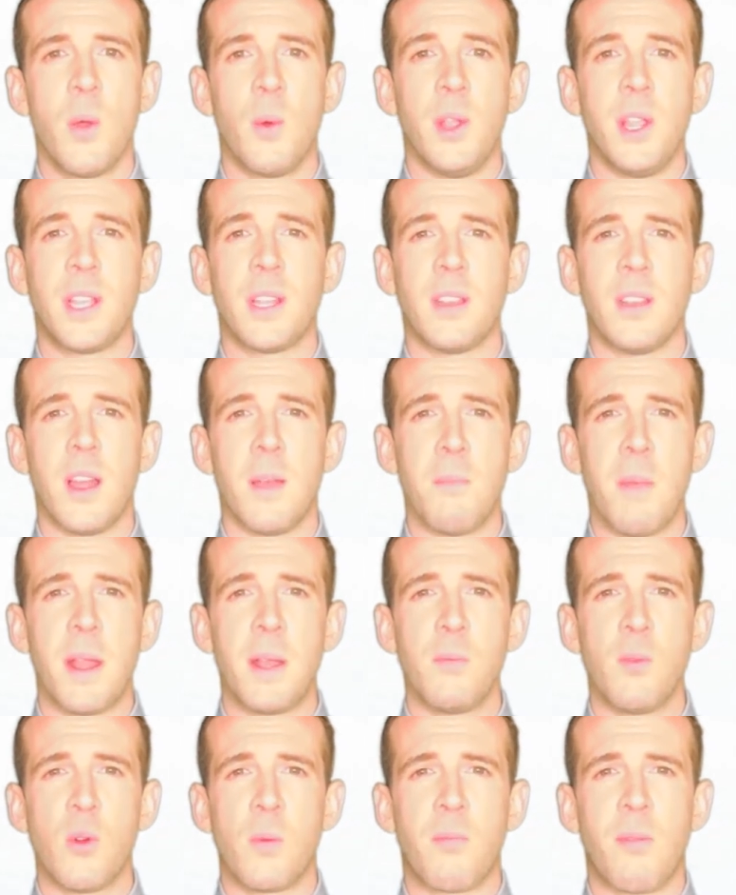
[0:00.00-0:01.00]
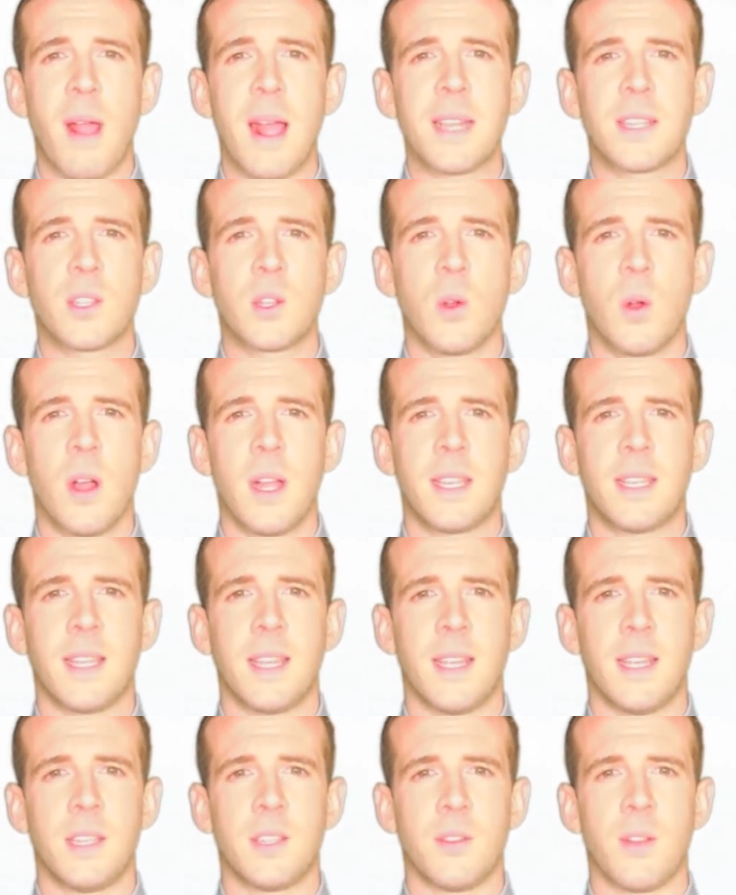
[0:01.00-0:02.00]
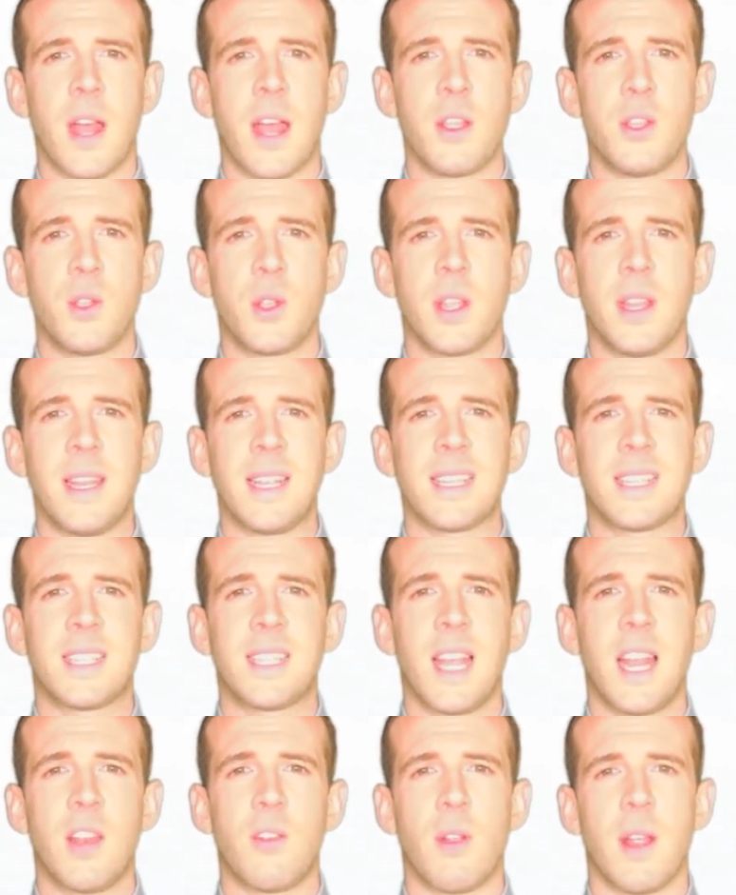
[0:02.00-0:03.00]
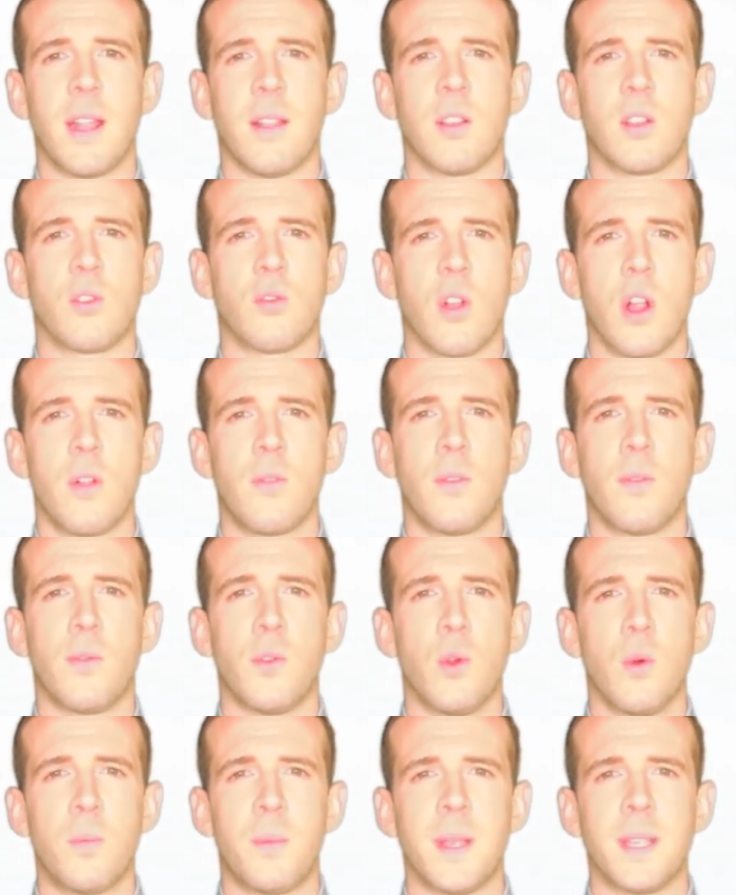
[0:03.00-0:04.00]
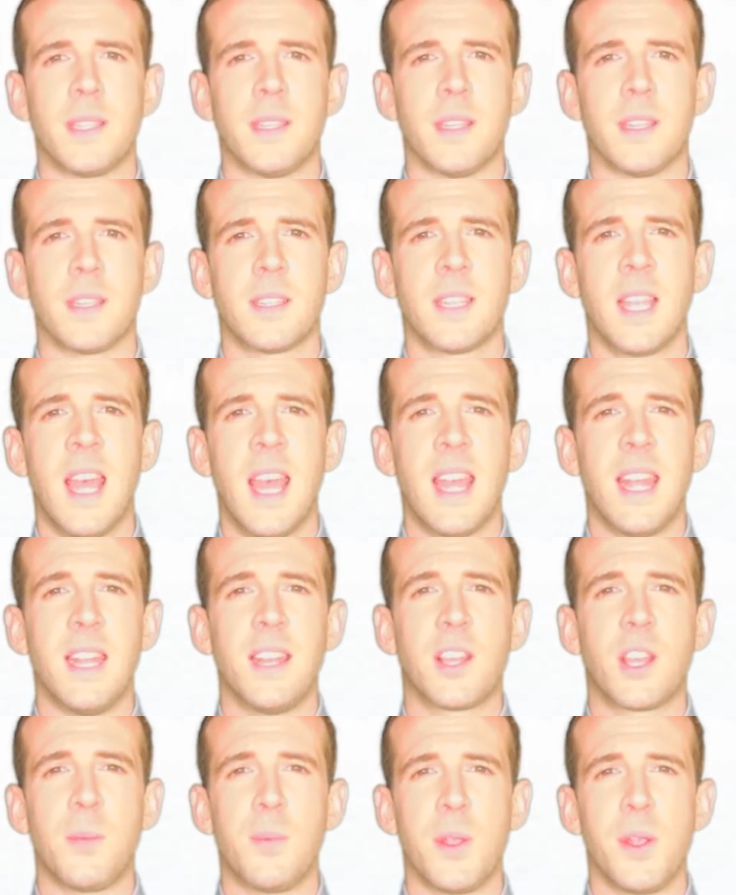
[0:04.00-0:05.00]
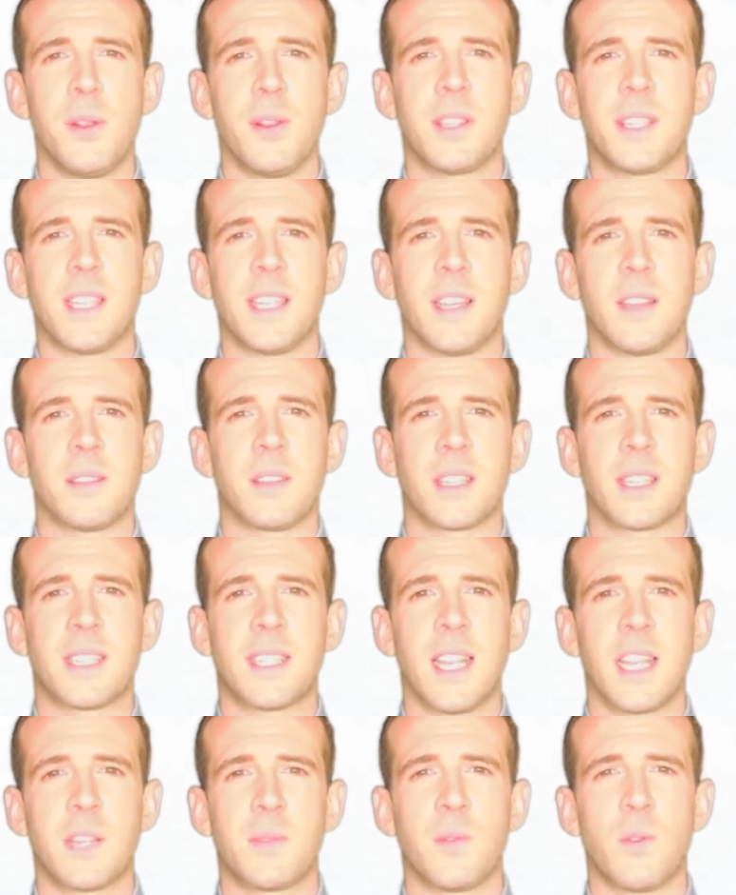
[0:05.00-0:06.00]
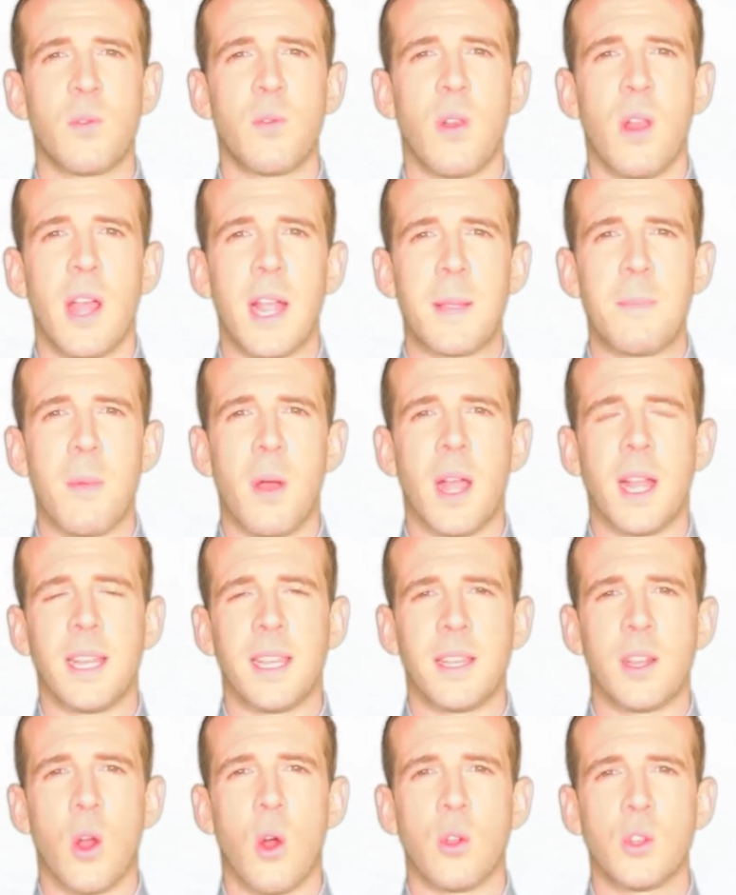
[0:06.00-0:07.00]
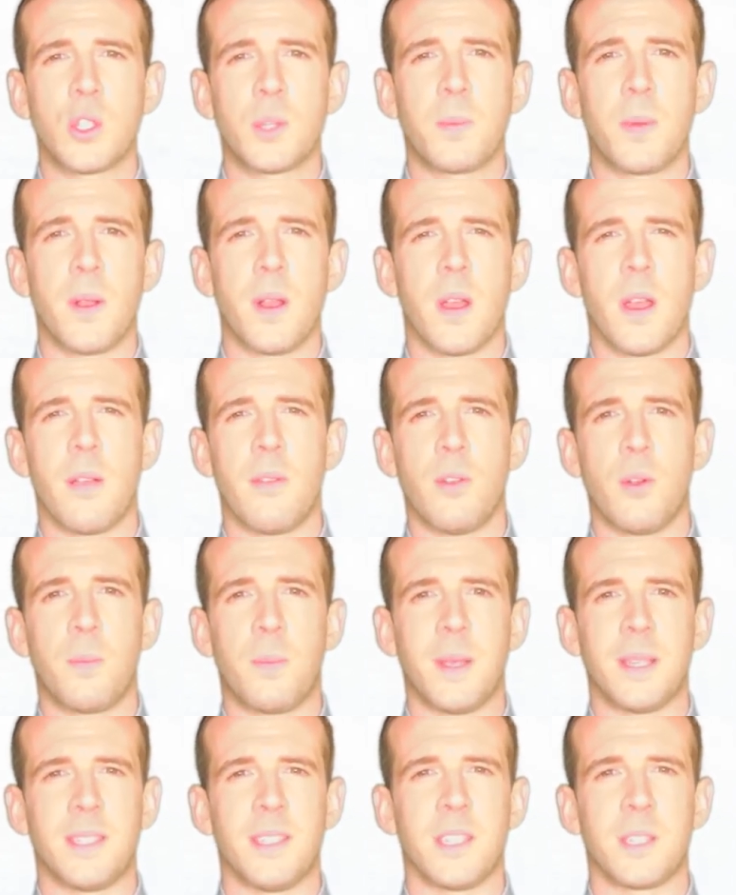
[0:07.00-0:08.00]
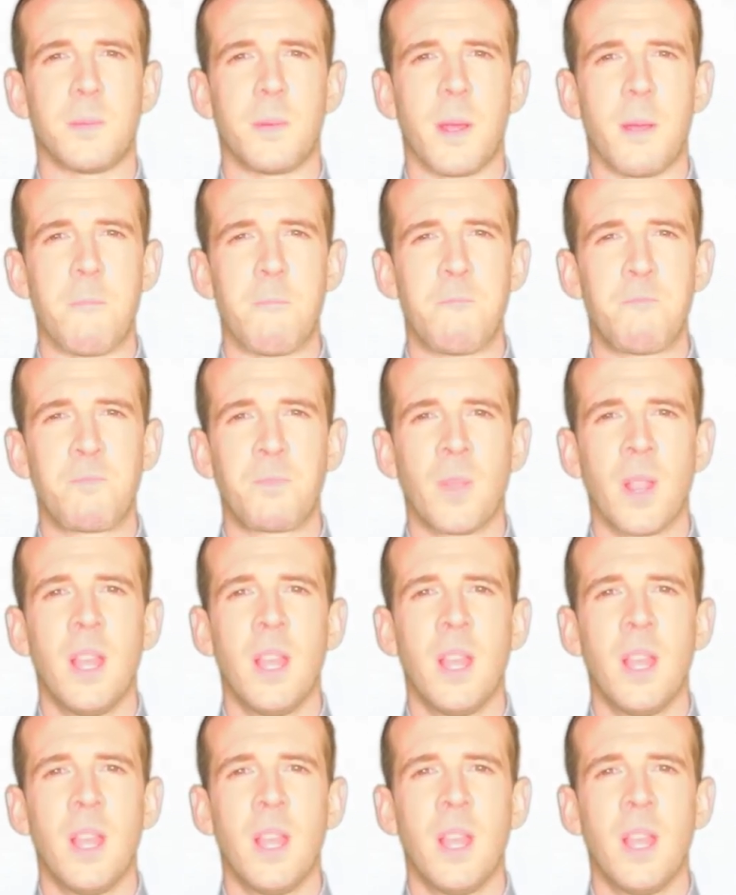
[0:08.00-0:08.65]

where you can learn many more practical ideas on how you can accelerate the growth of your business in a community of successful, like-minded entrepreneurial businessmen.